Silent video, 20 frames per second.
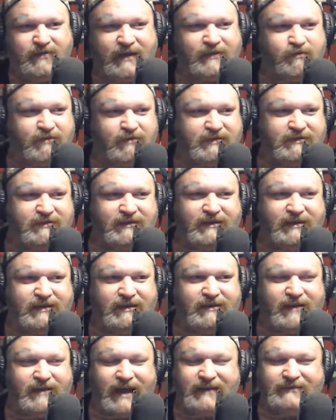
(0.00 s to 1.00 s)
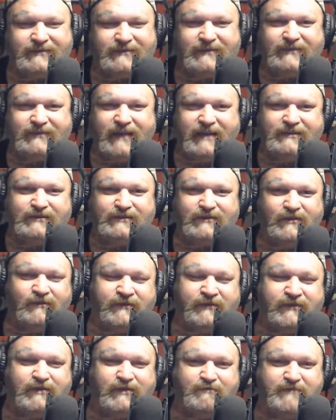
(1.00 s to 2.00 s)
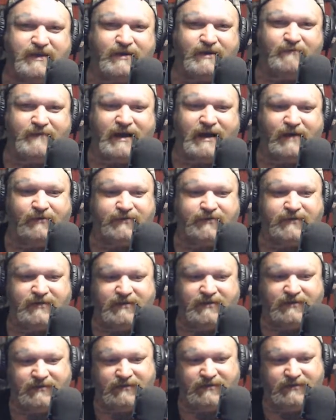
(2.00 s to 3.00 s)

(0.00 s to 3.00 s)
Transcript: that's what the united states used to be about